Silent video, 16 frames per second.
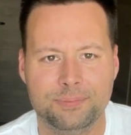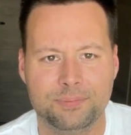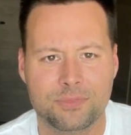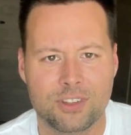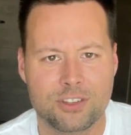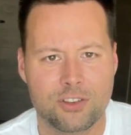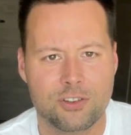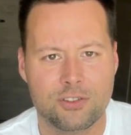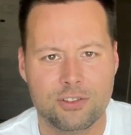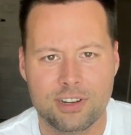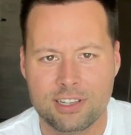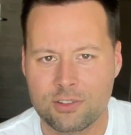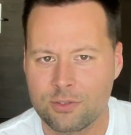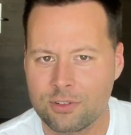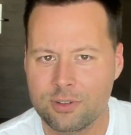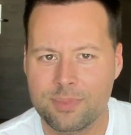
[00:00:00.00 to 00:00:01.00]
so it's
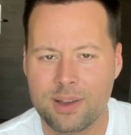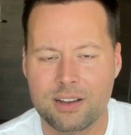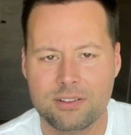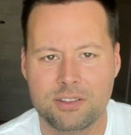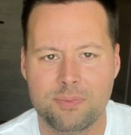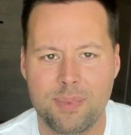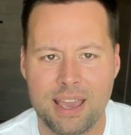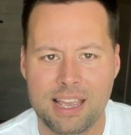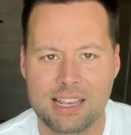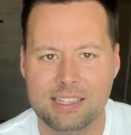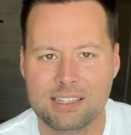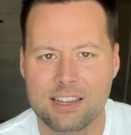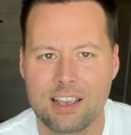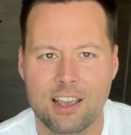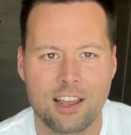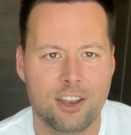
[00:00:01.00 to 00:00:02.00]
all about
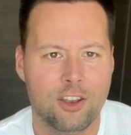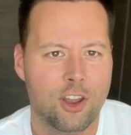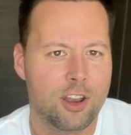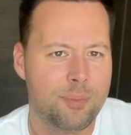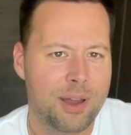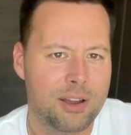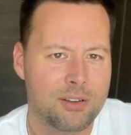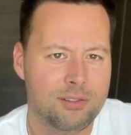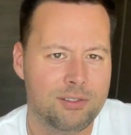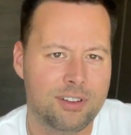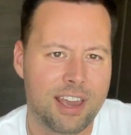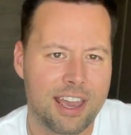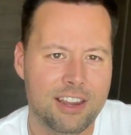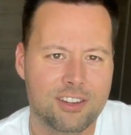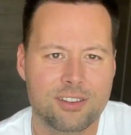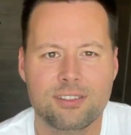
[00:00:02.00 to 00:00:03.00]
space, not about
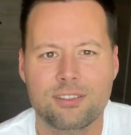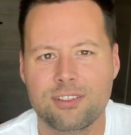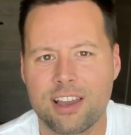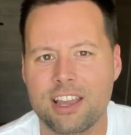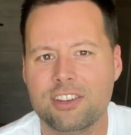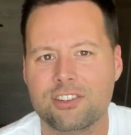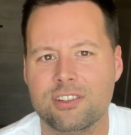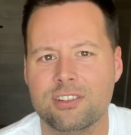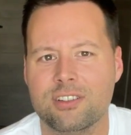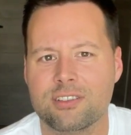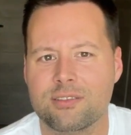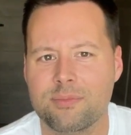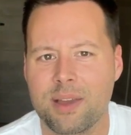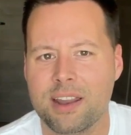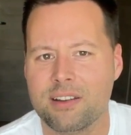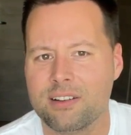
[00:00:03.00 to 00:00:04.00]
location. Location doesn't
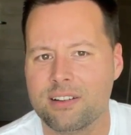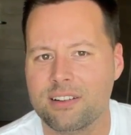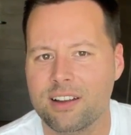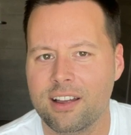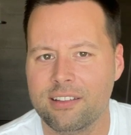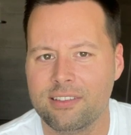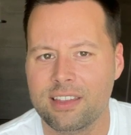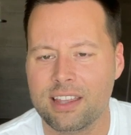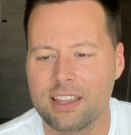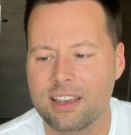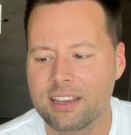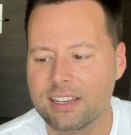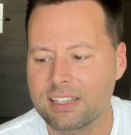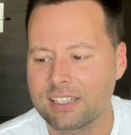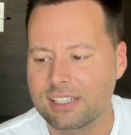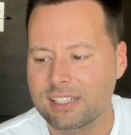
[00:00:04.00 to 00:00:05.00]
matter, I think.
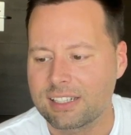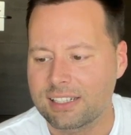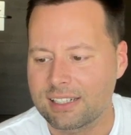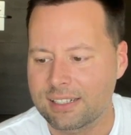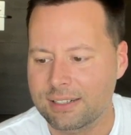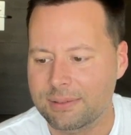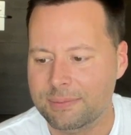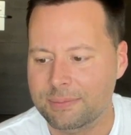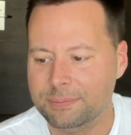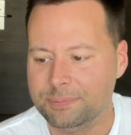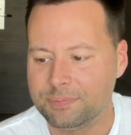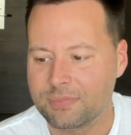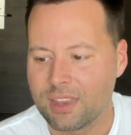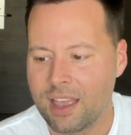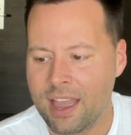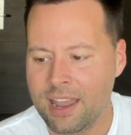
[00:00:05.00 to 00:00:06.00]

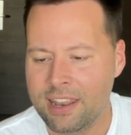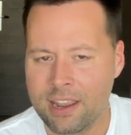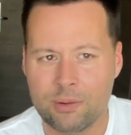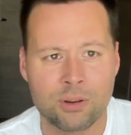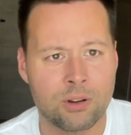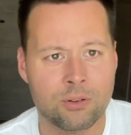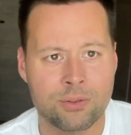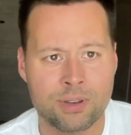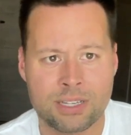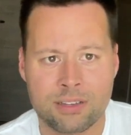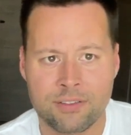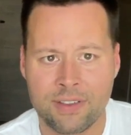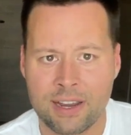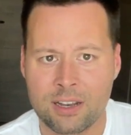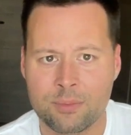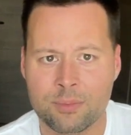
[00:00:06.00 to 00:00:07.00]
And they were always
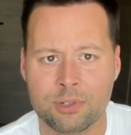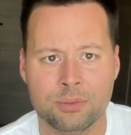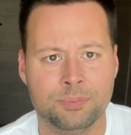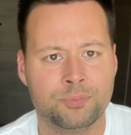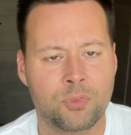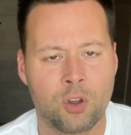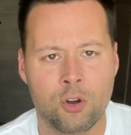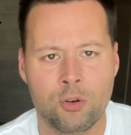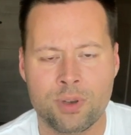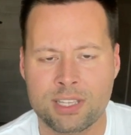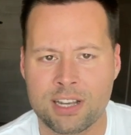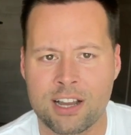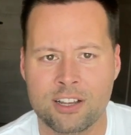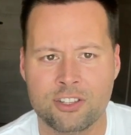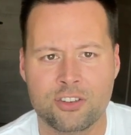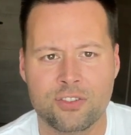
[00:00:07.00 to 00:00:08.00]
available, always
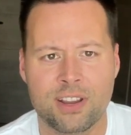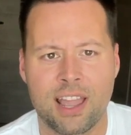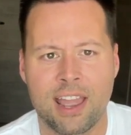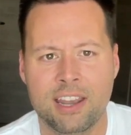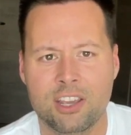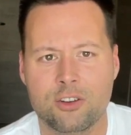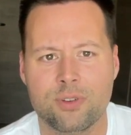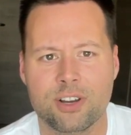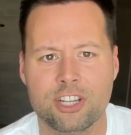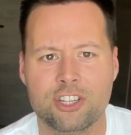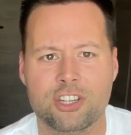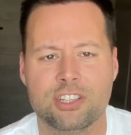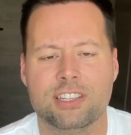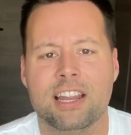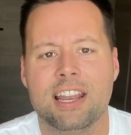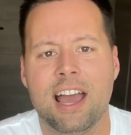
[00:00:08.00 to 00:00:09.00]
answering any
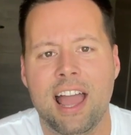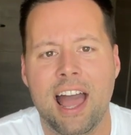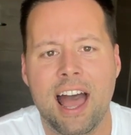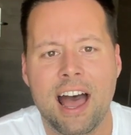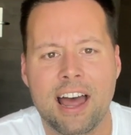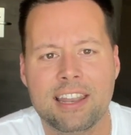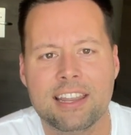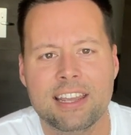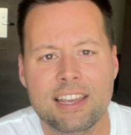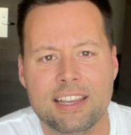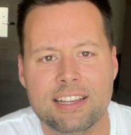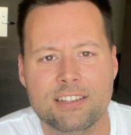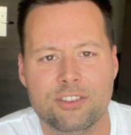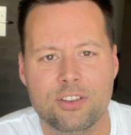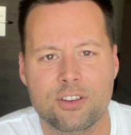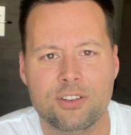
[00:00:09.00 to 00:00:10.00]
questions that I had.
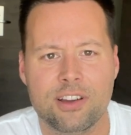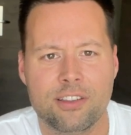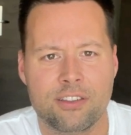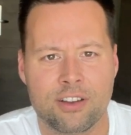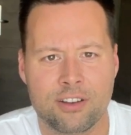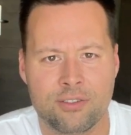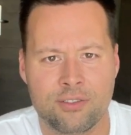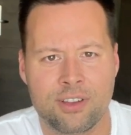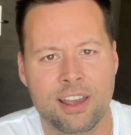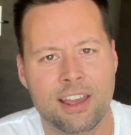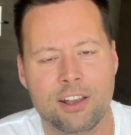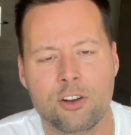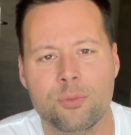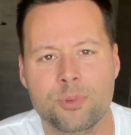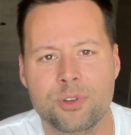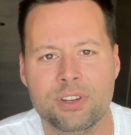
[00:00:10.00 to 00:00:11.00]
So I thought, okay,
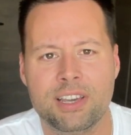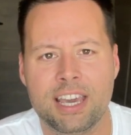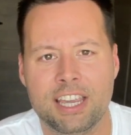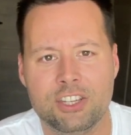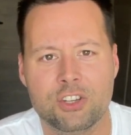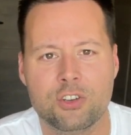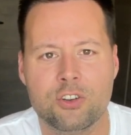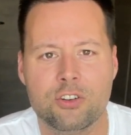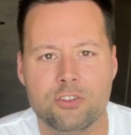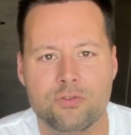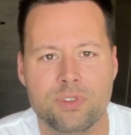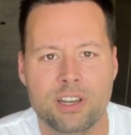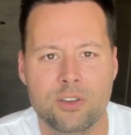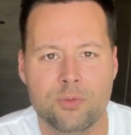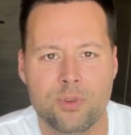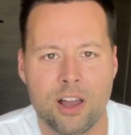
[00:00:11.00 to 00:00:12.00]
communication goes
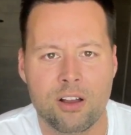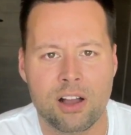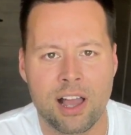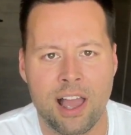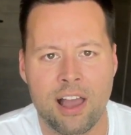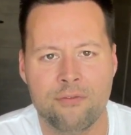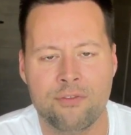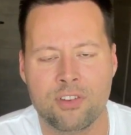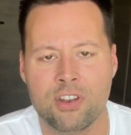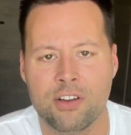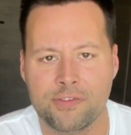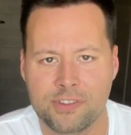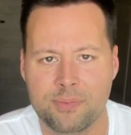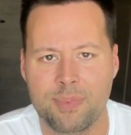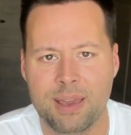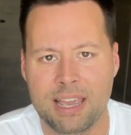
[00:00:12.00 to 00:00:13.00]
really well. I have enough
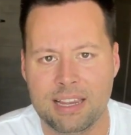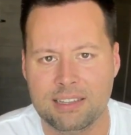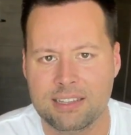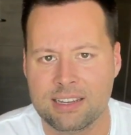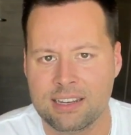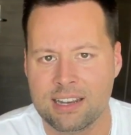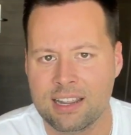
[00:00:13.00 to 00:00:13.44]
space, and